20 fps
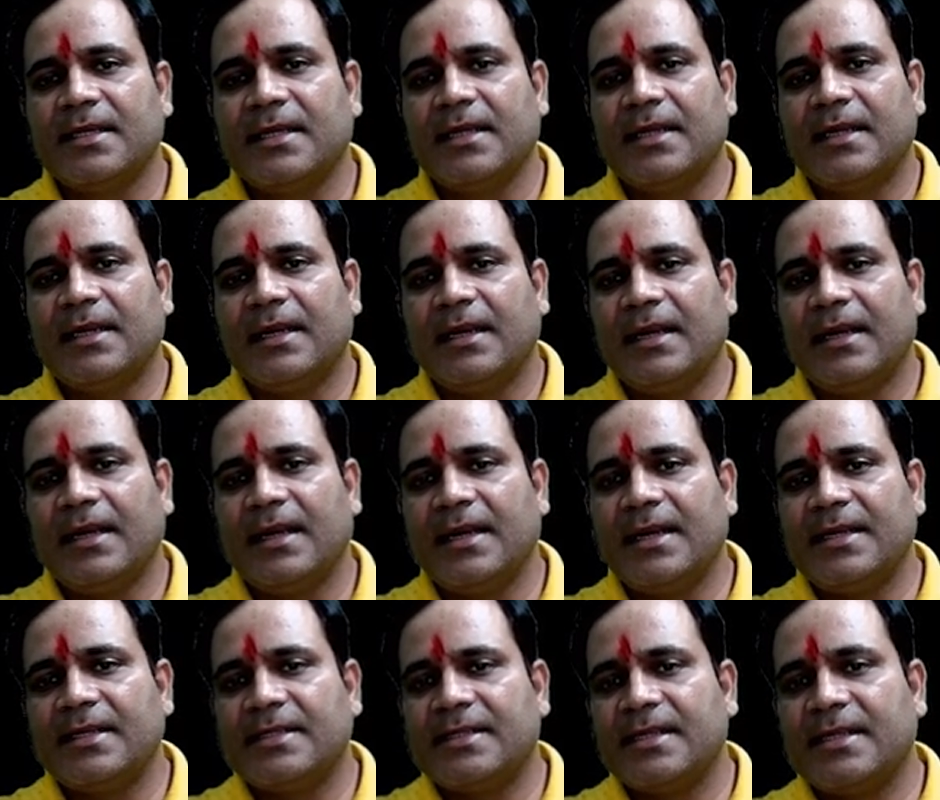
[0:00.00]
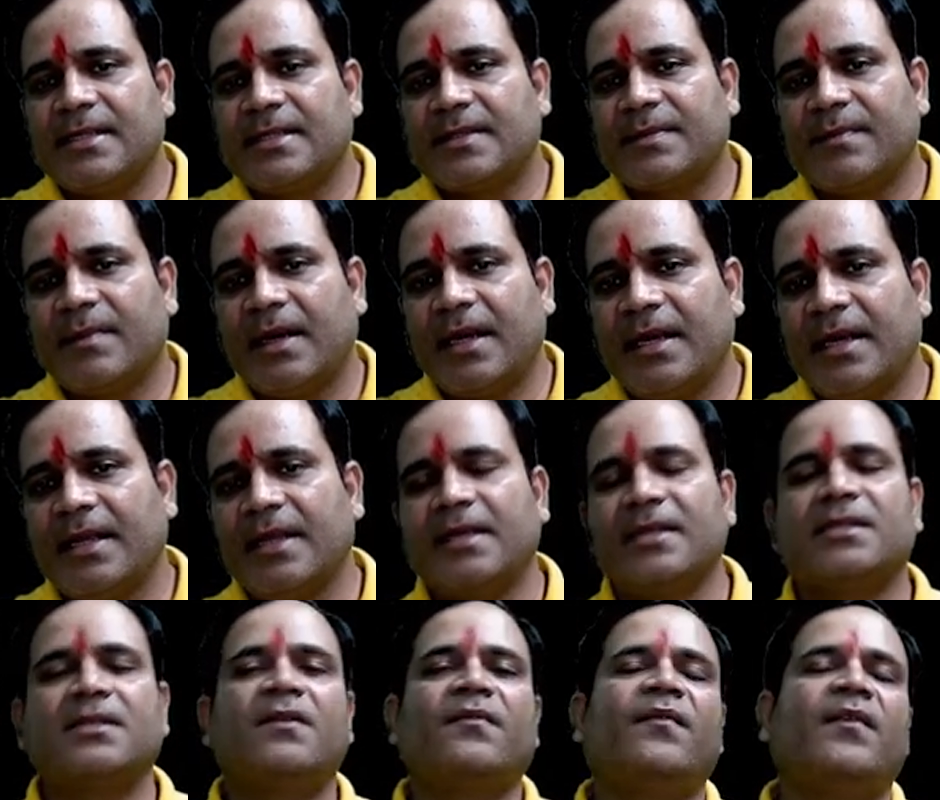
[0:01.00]
Linnaeus, my dear, is
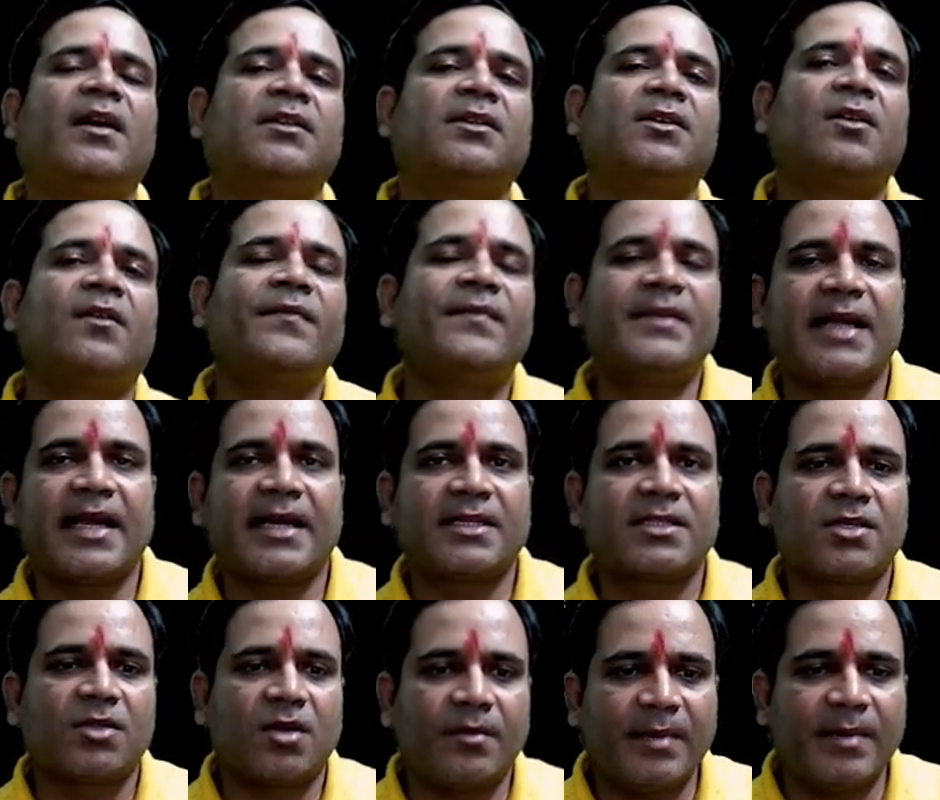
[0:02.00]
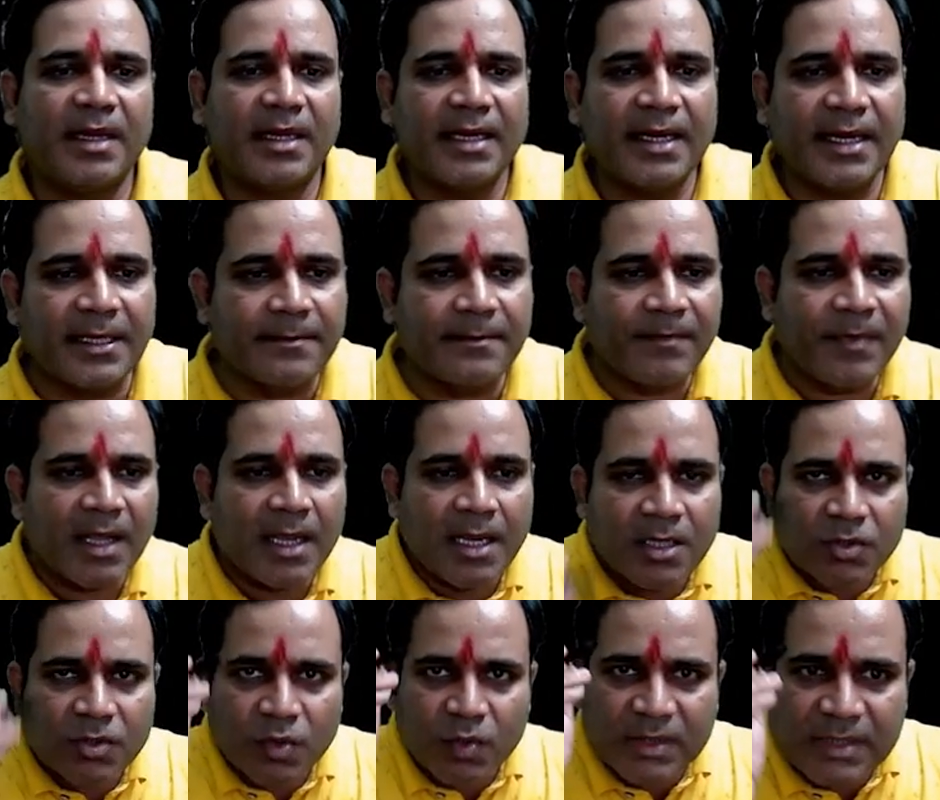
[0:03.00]
the father of taxonomy, correct?
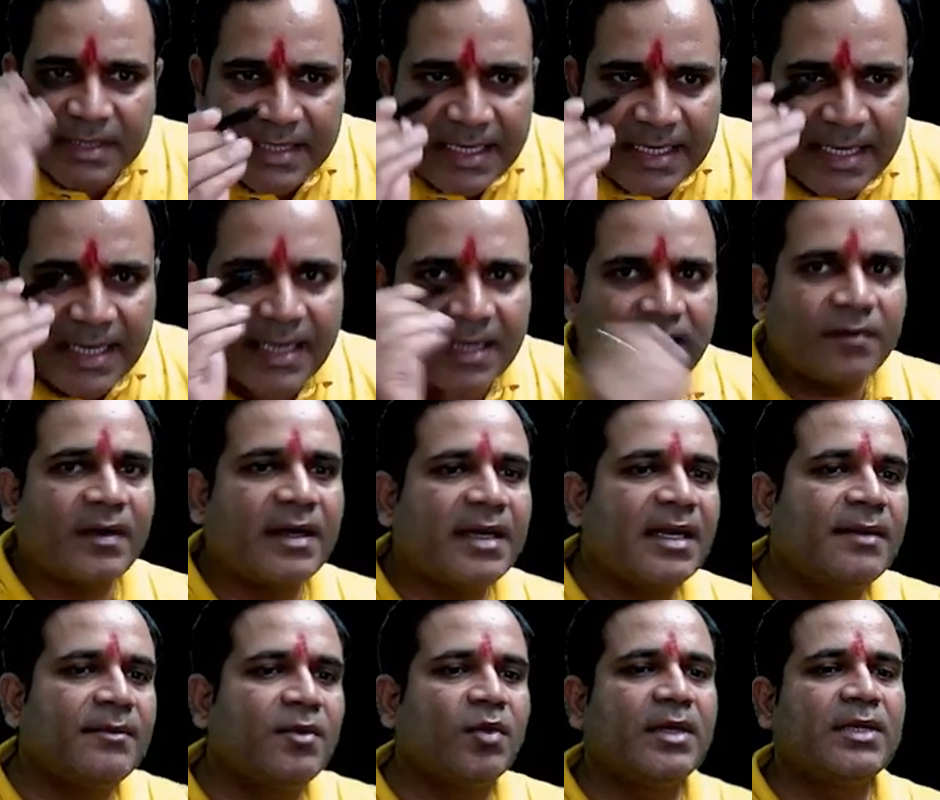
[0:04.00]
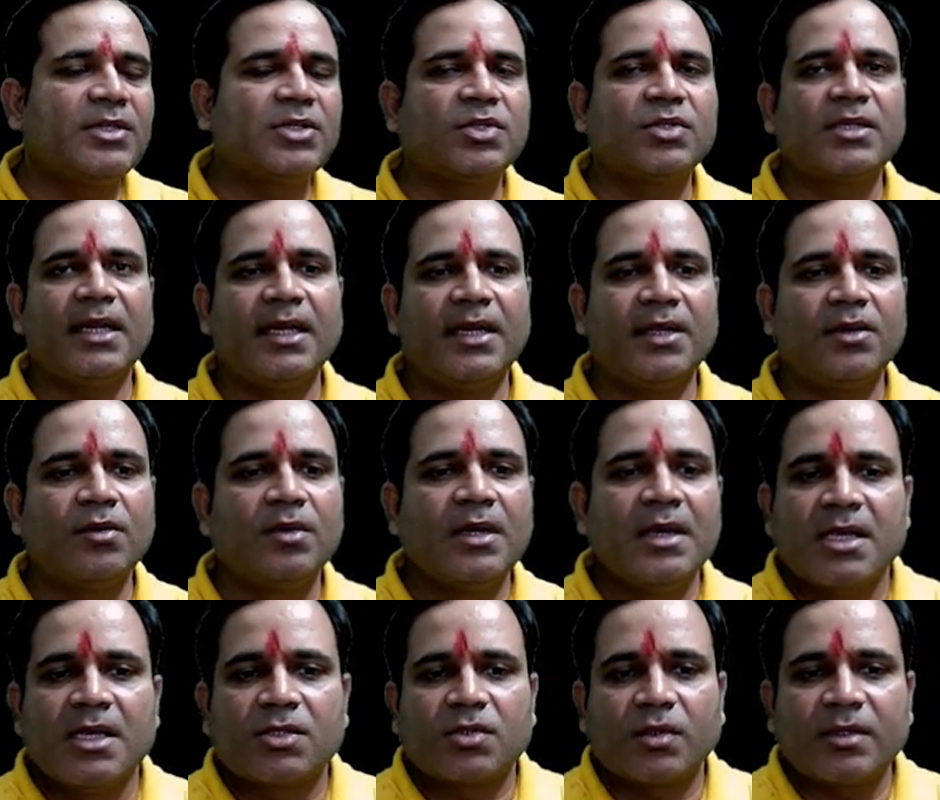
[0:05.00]
So see here, what I'm going to tell you.
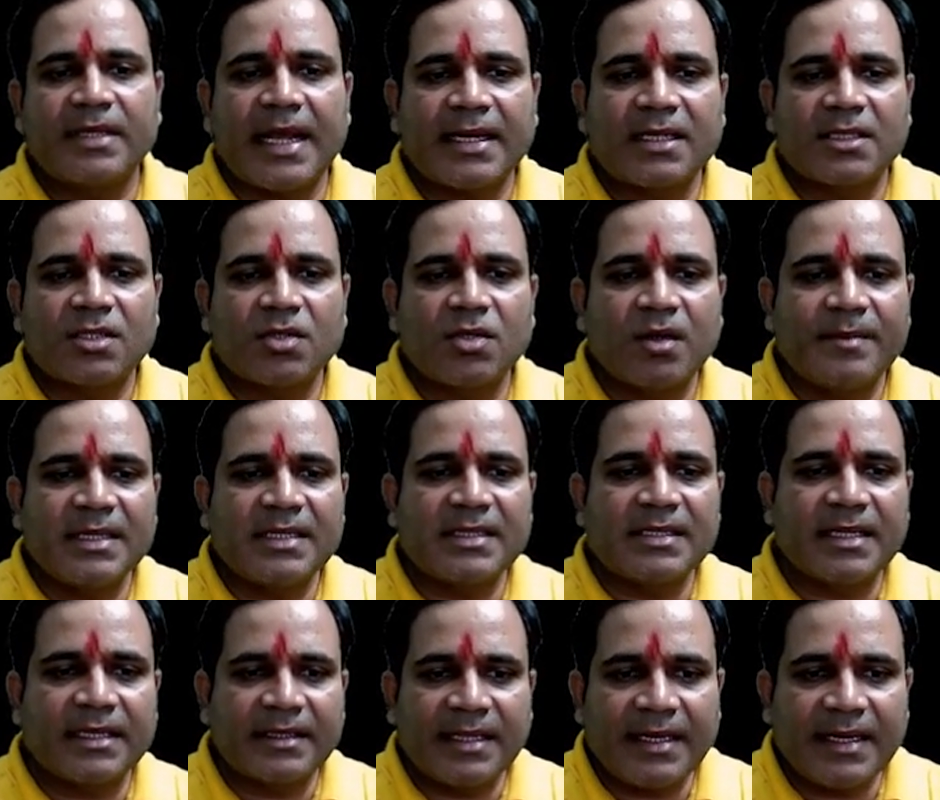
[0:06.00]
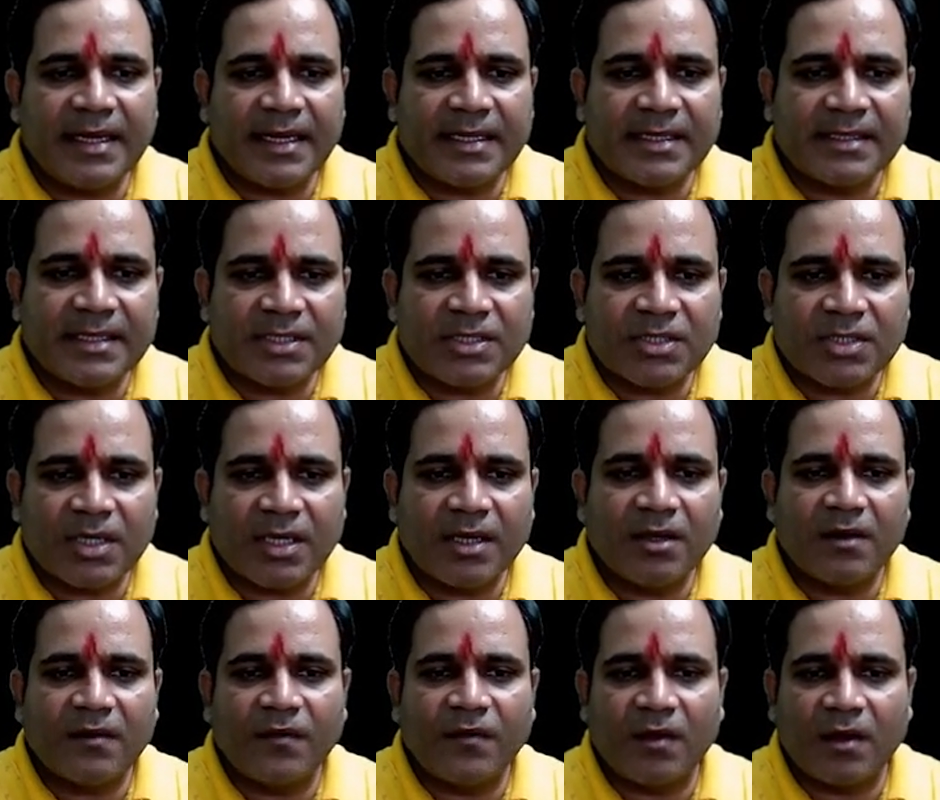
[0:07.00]
So taxonomy is nothing. It is the study of
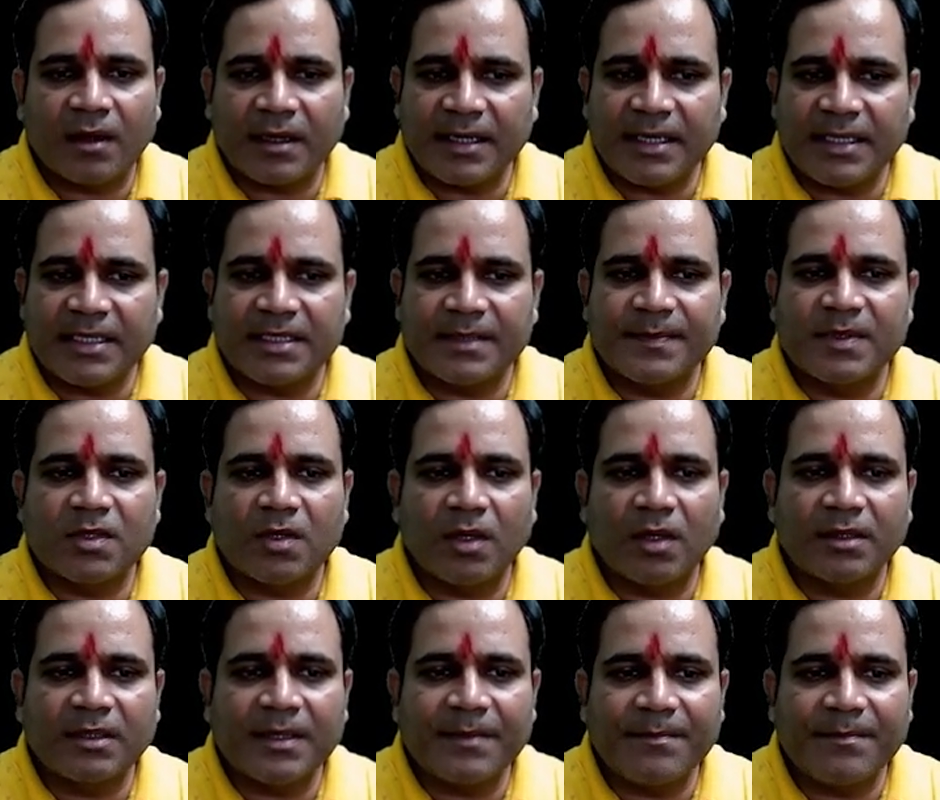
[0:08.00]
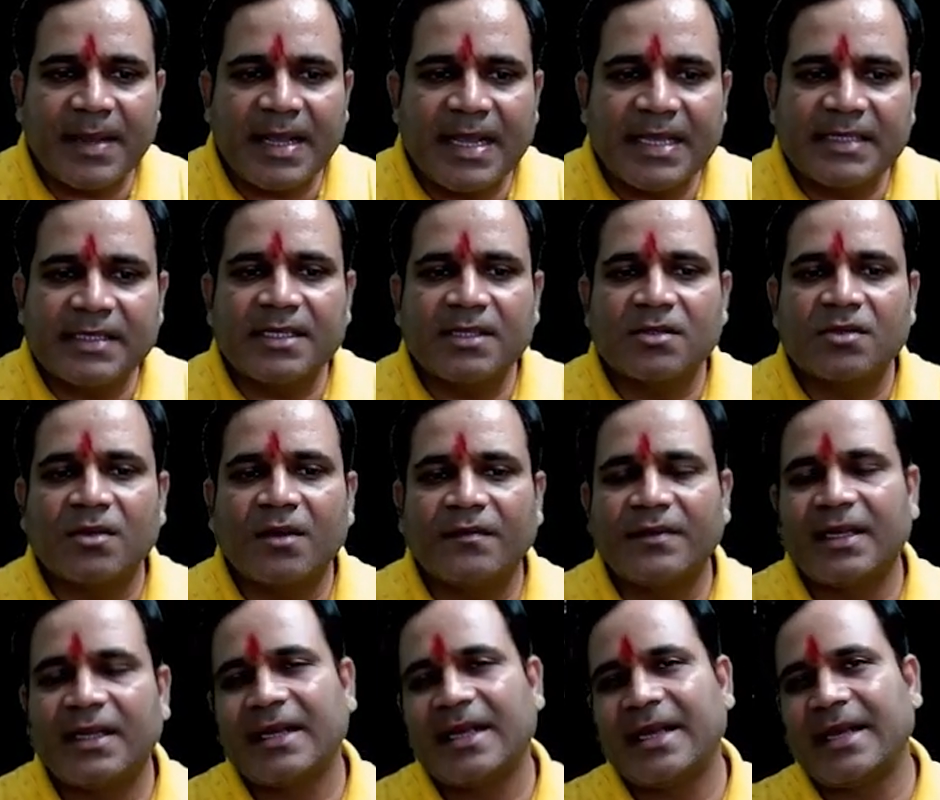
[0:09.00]
organisms on the basis of their
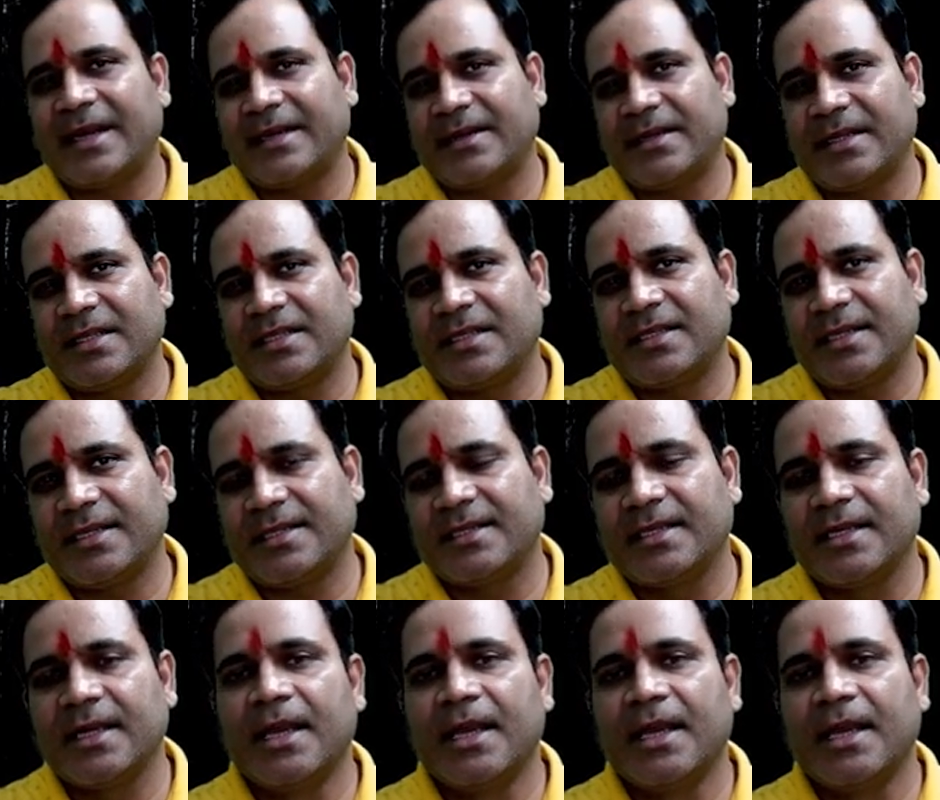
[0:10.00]
characteristics.